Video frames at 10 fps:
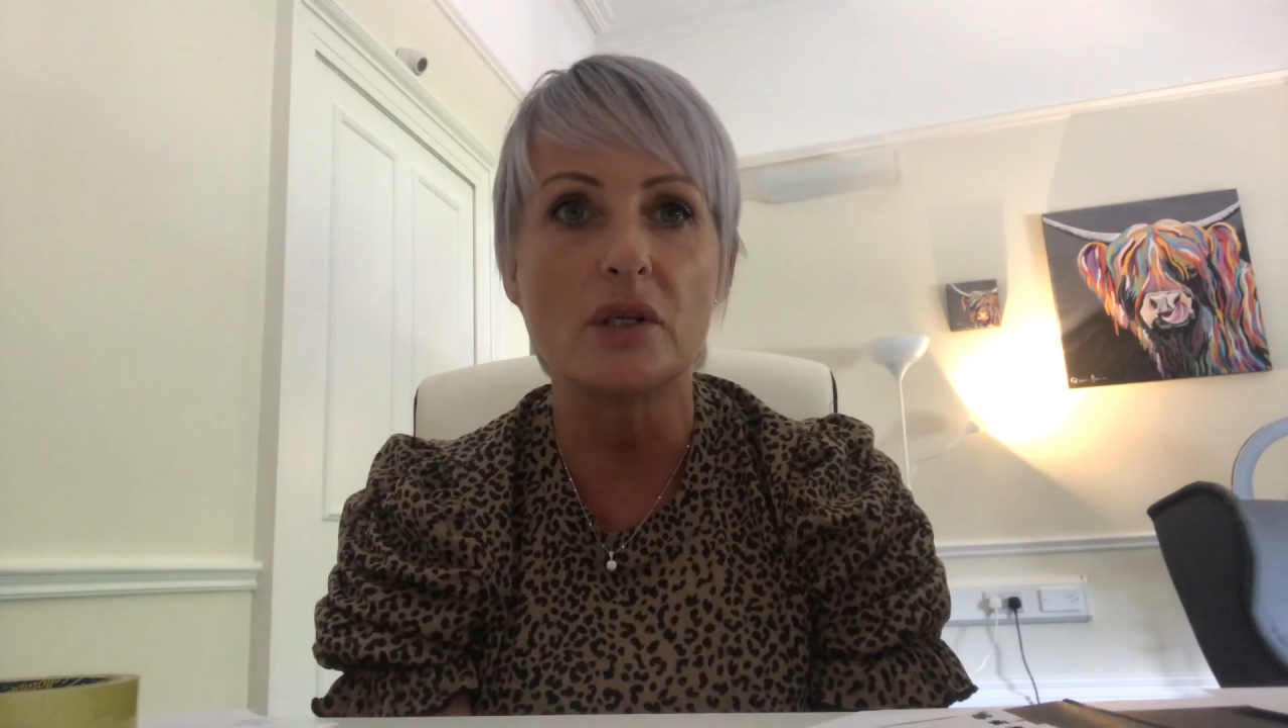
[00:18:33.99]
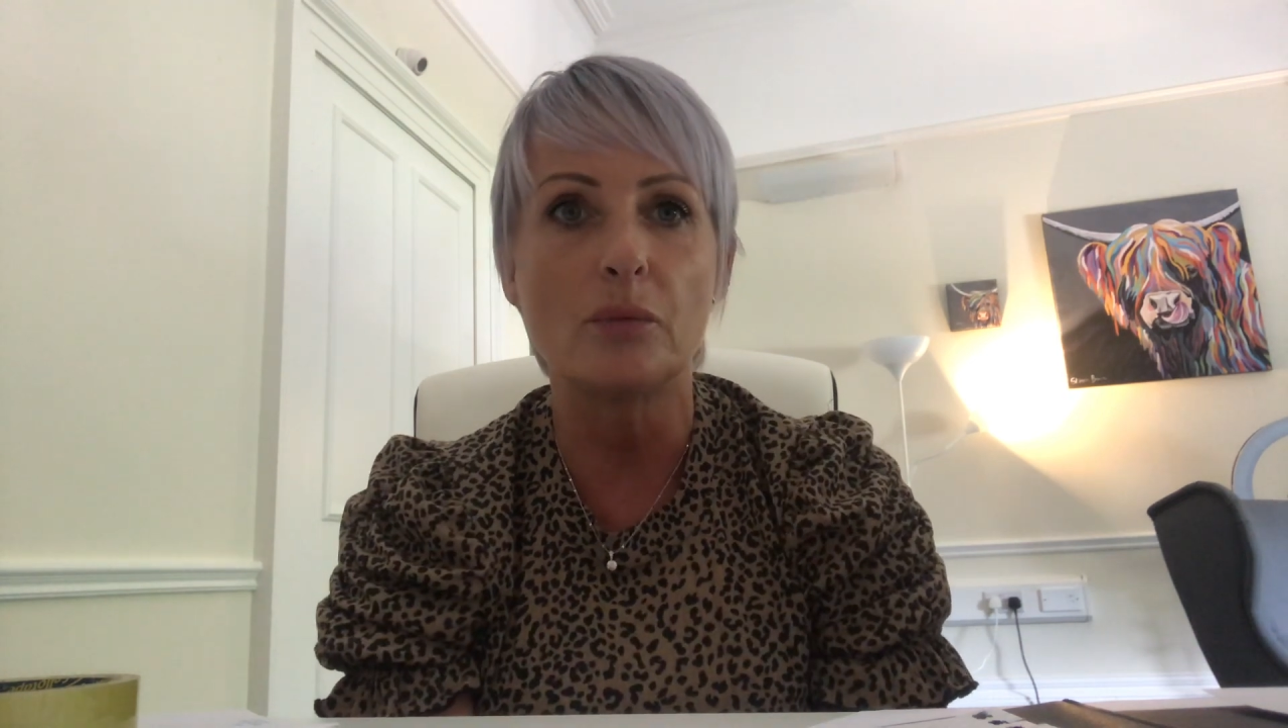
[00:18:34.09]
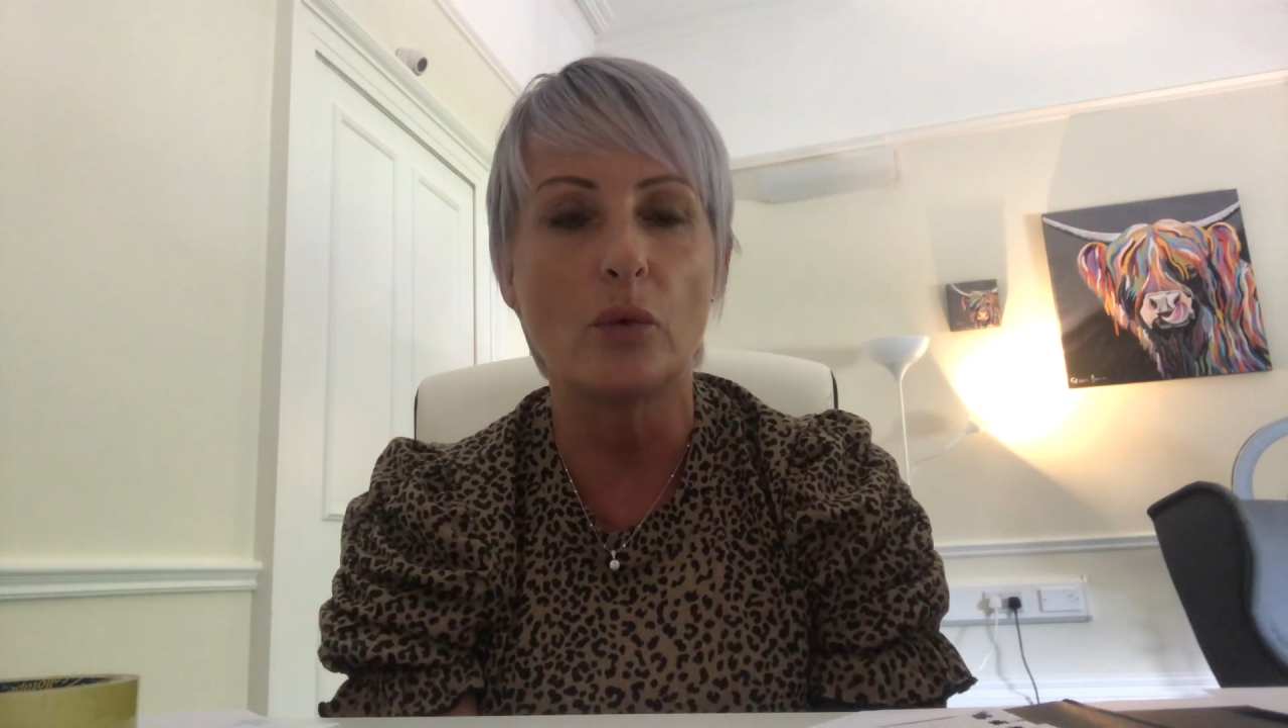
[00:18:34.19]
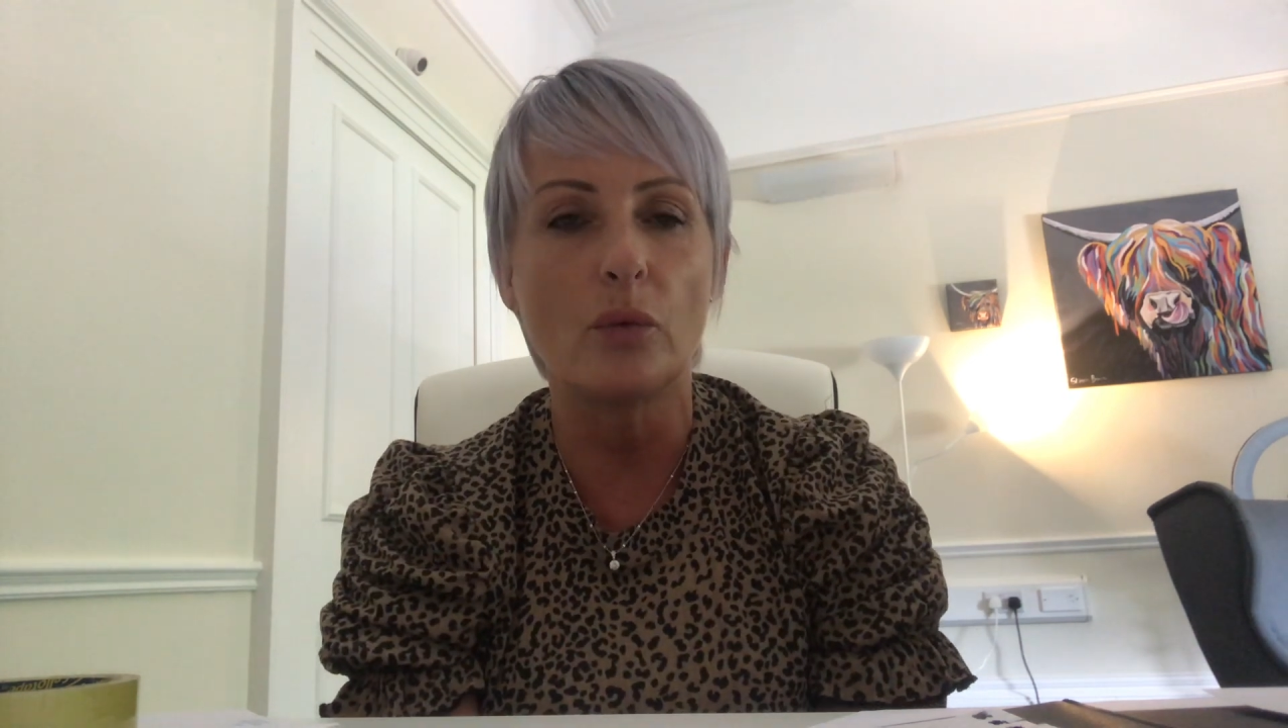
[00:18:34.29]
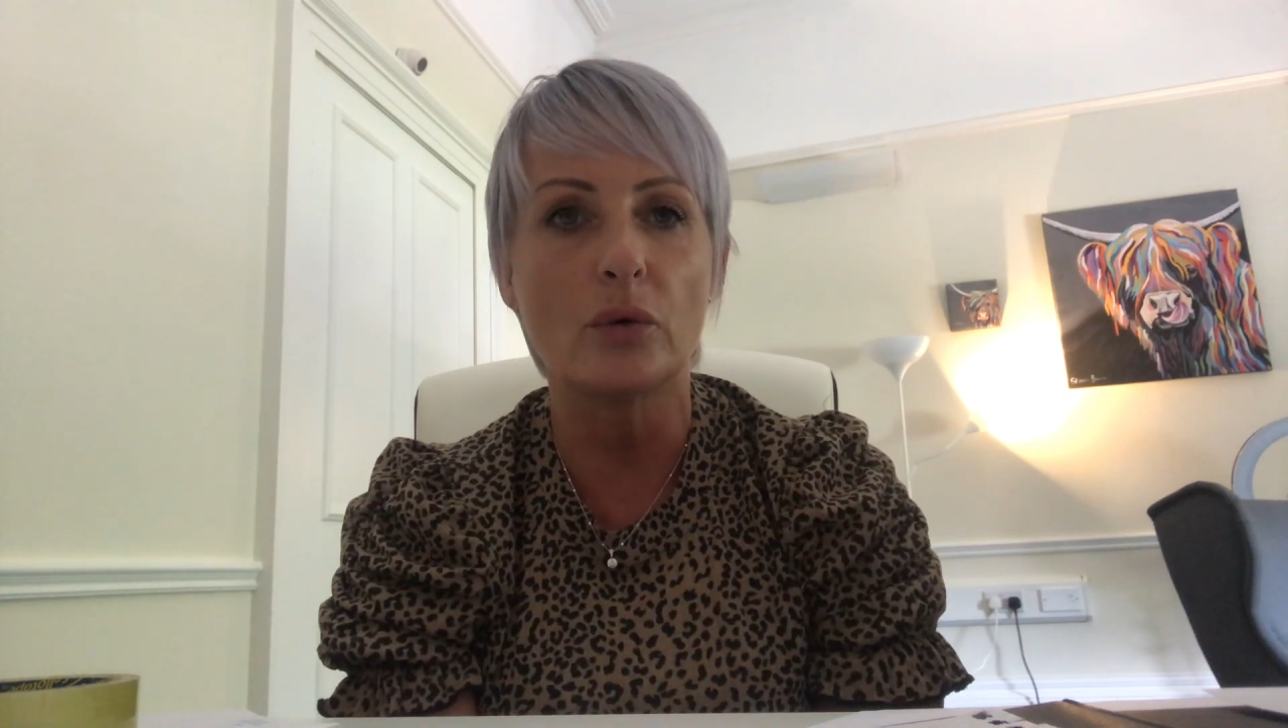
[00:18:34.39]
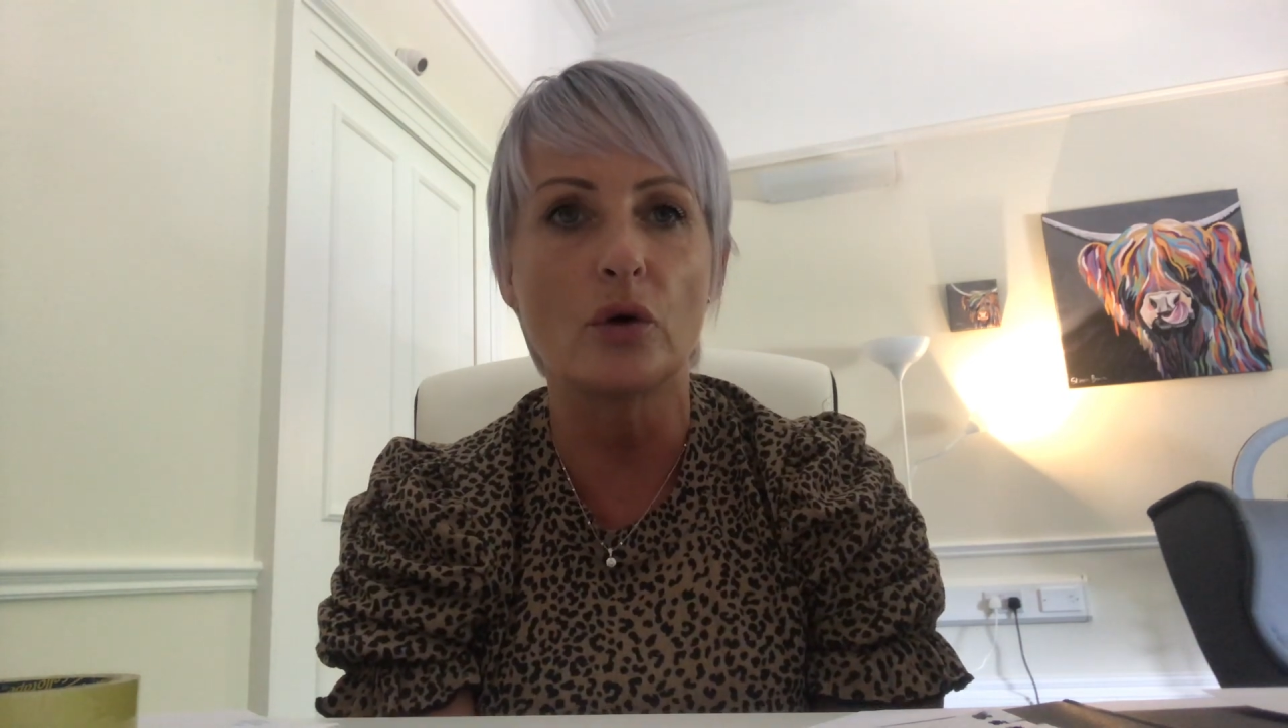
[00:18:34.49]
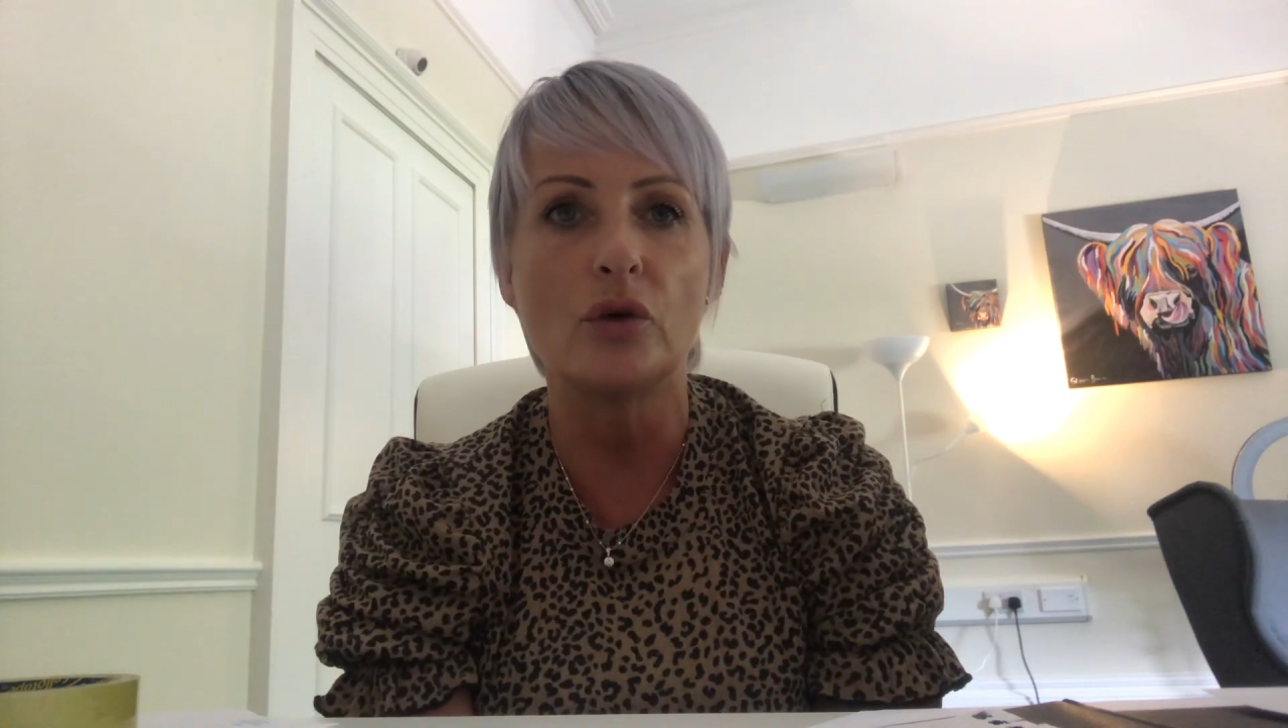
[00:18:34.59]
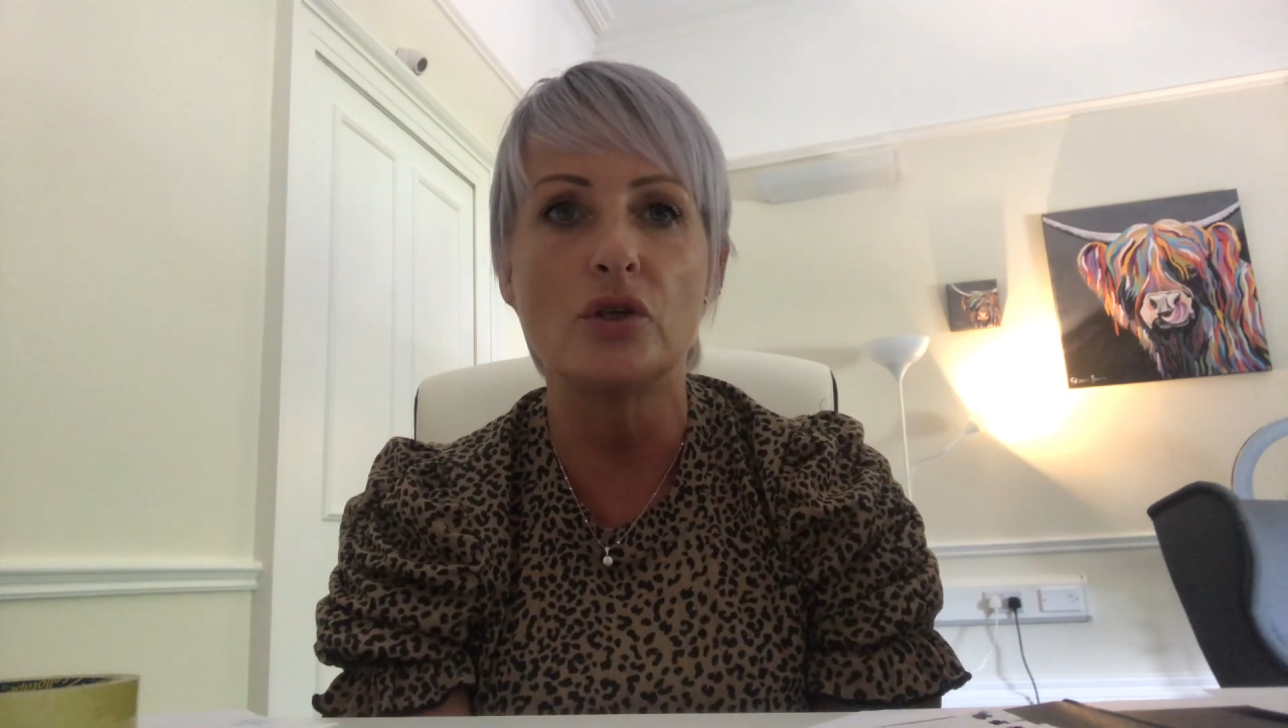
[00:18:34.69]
and what we're going to